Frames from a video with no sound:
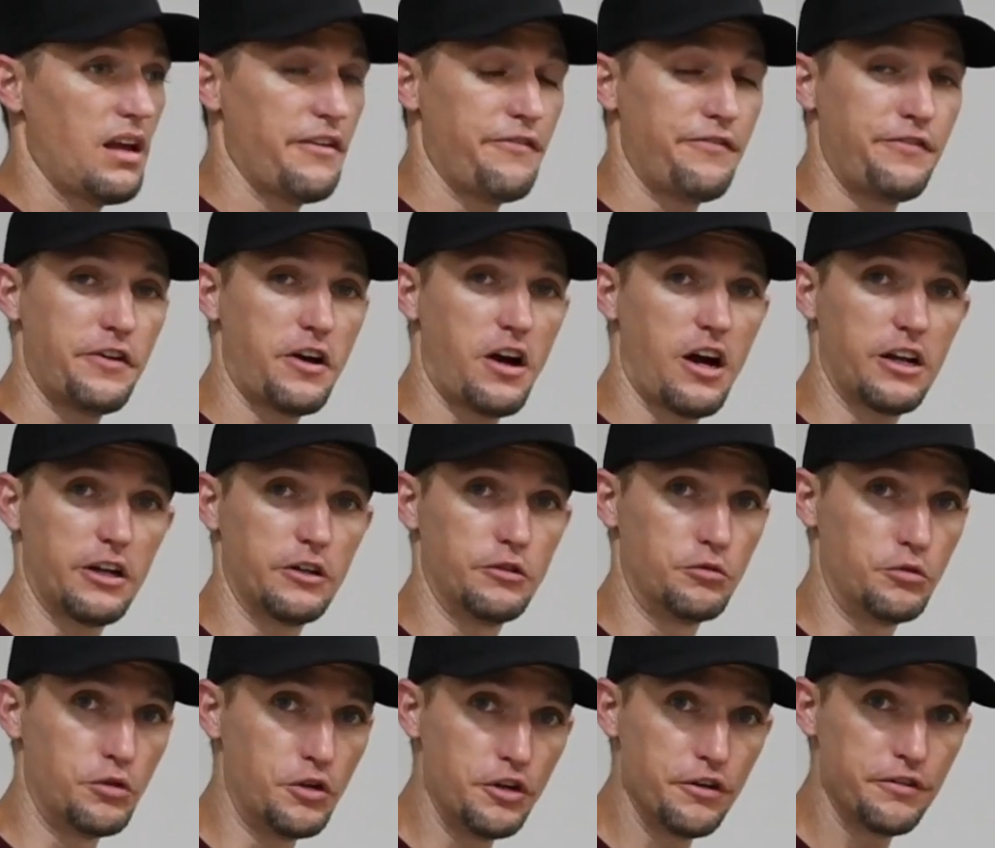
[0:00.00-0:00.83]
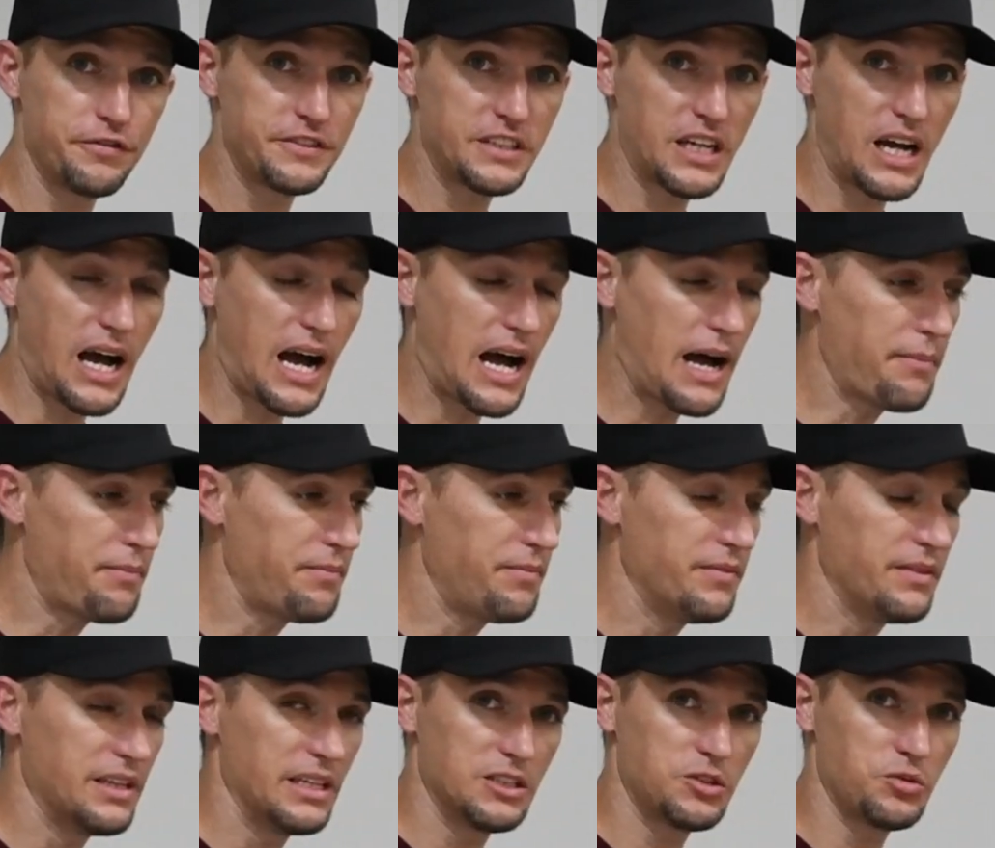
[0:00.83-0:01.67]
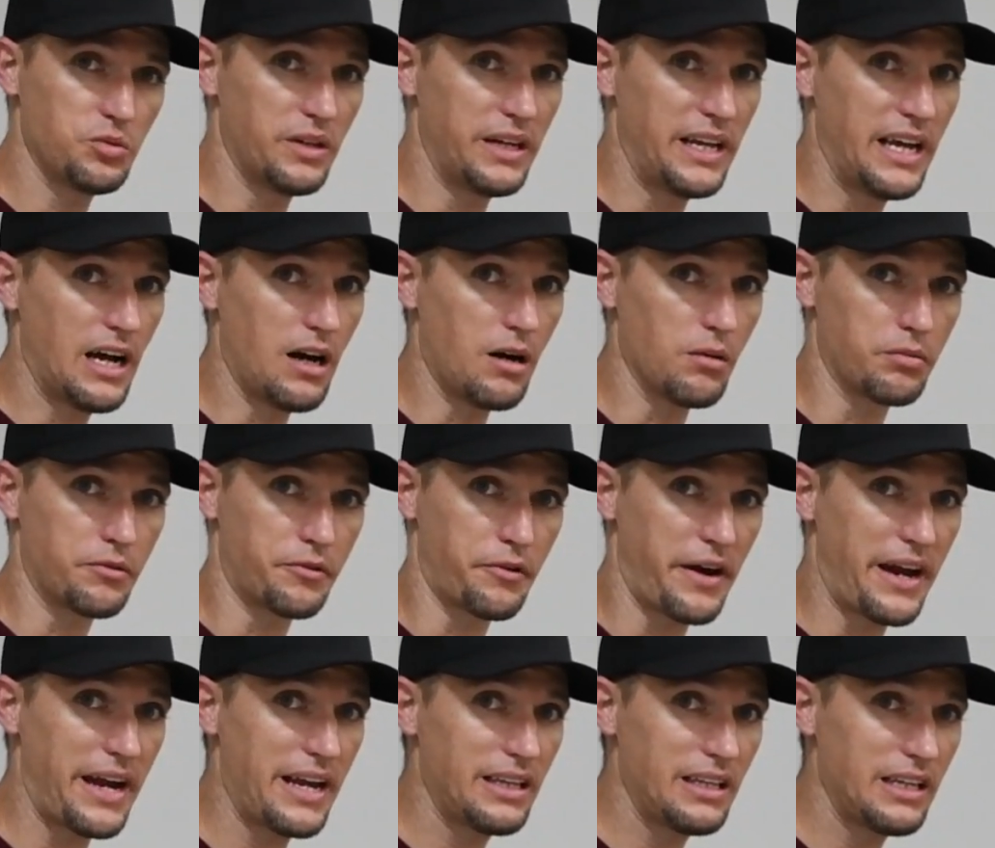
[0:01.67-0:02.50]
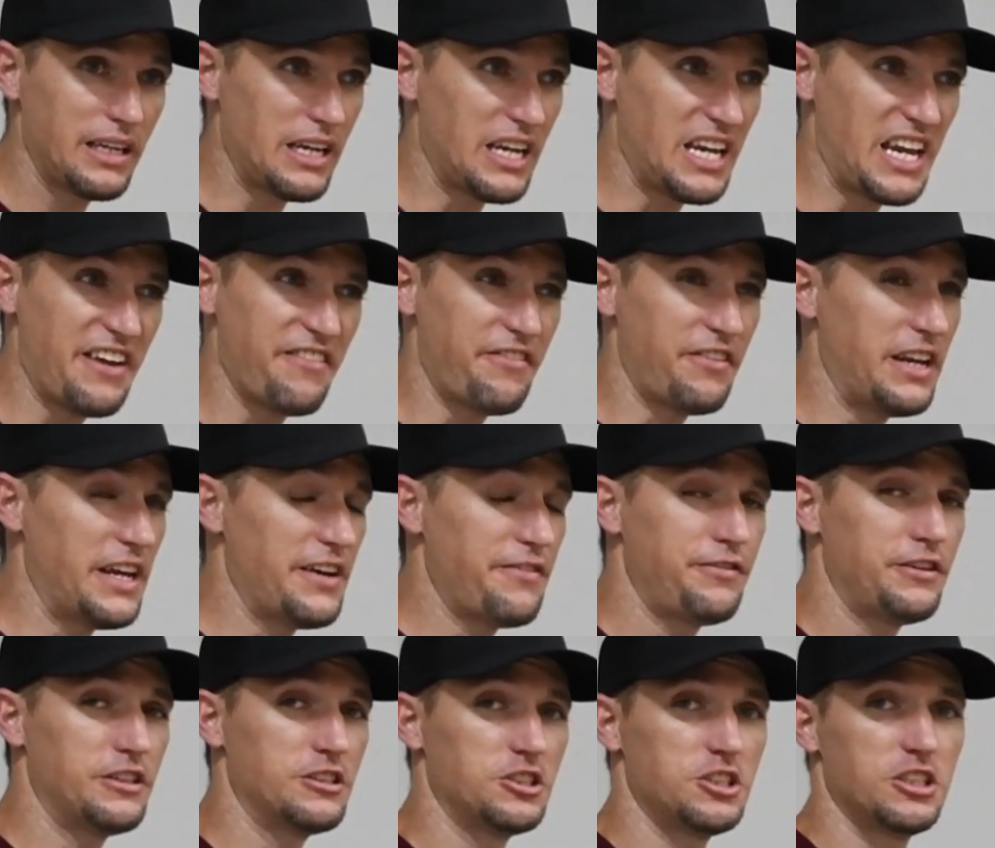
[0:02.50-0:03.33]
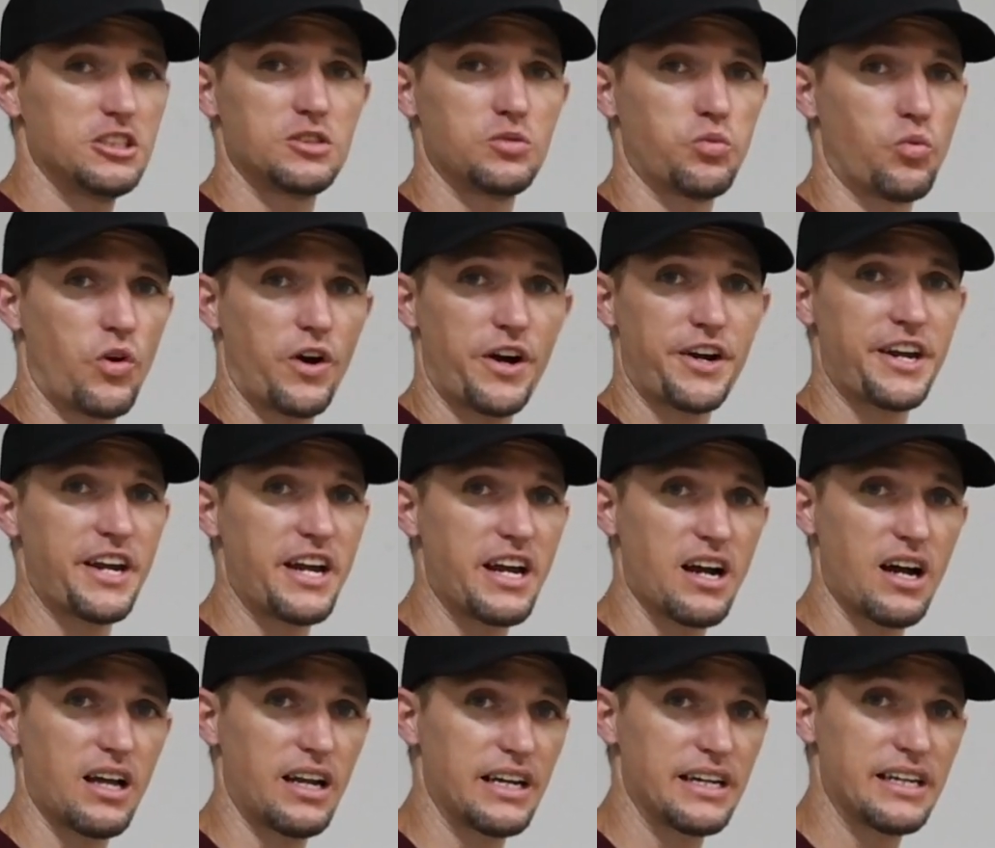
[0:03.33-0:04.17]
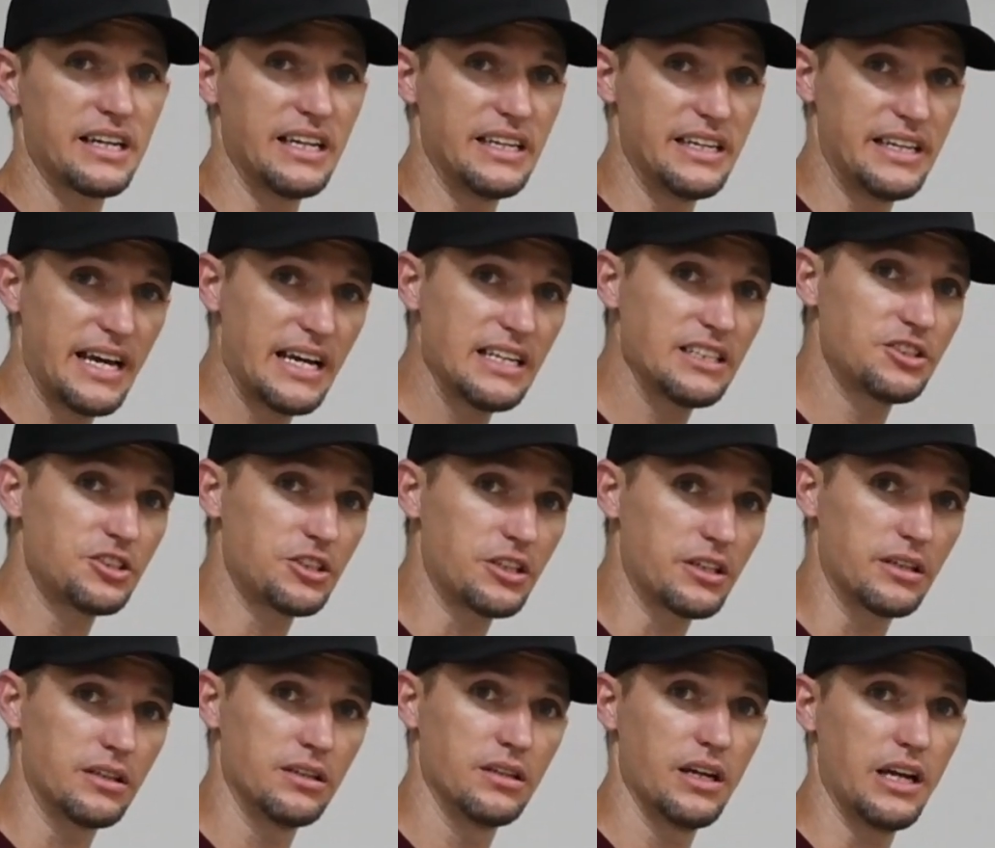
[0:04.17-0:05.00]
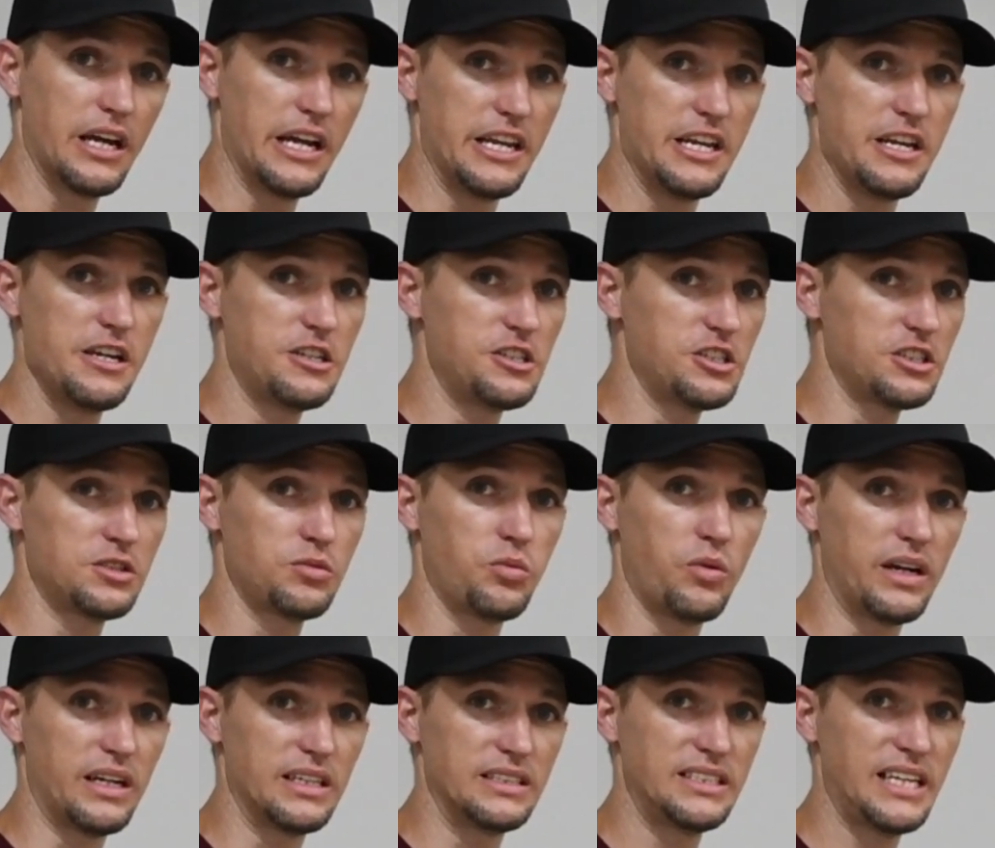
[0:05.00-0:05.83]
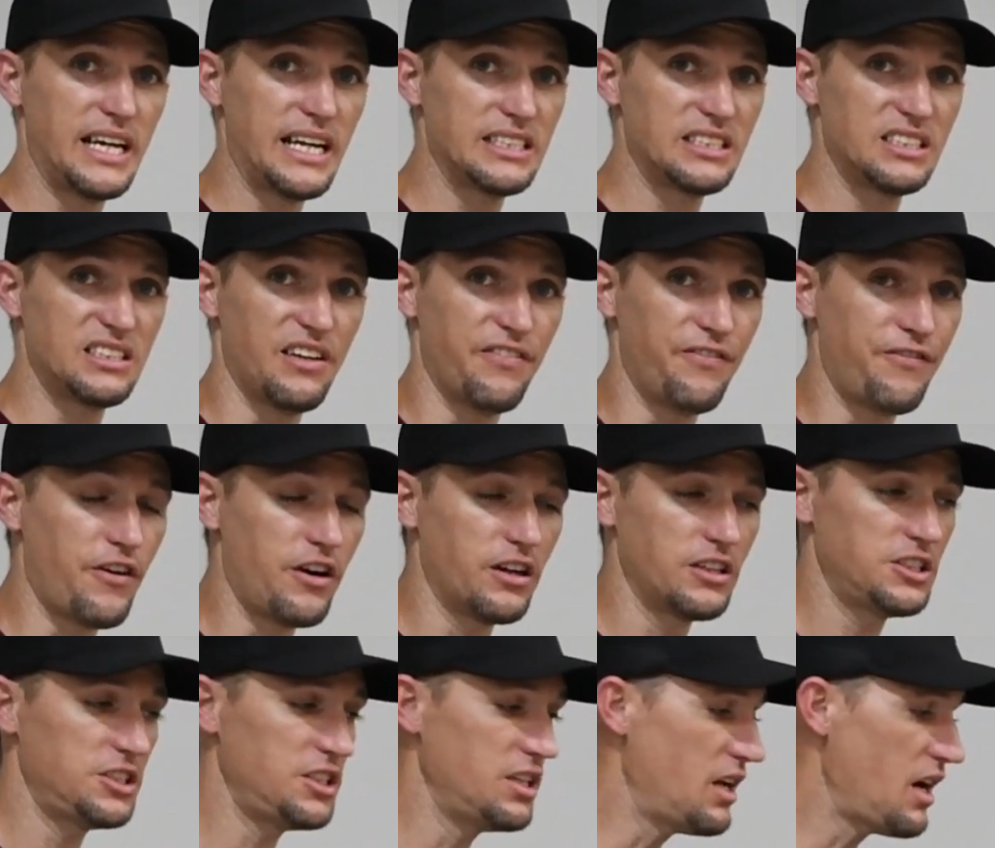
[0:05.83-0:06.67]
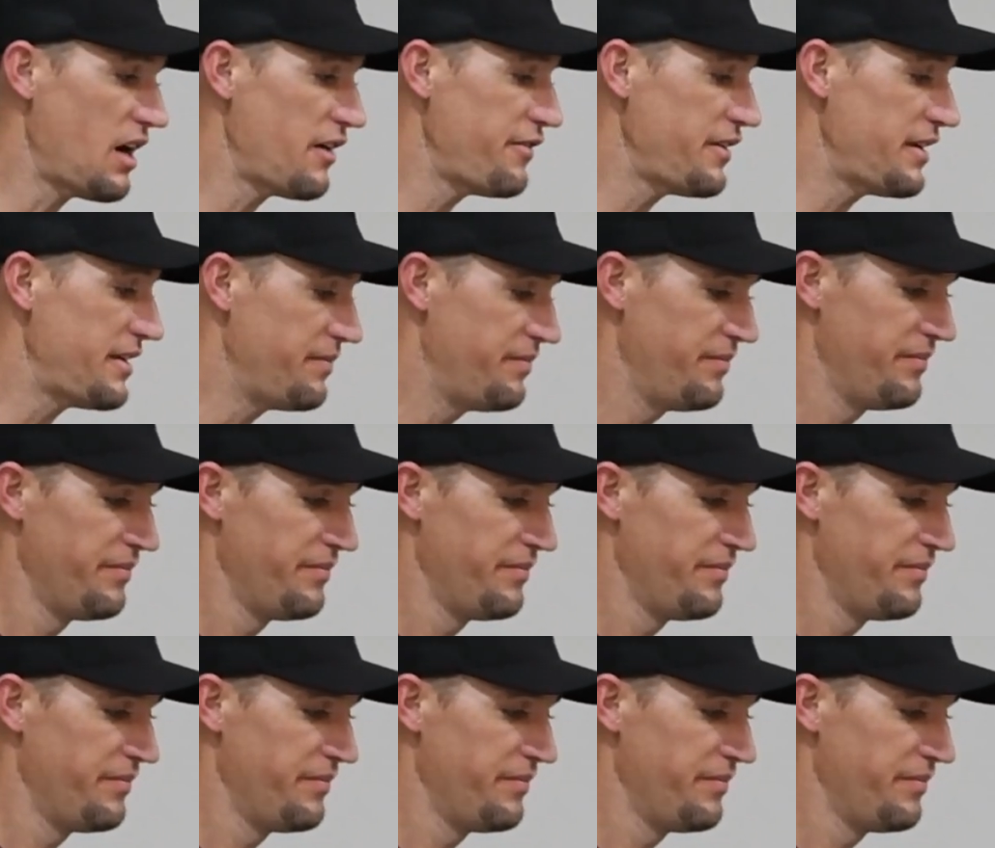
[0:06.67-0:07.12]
If you're on a rooftop, this would help greatly. Even if you're just working on a condenser and you just want to test the function of it,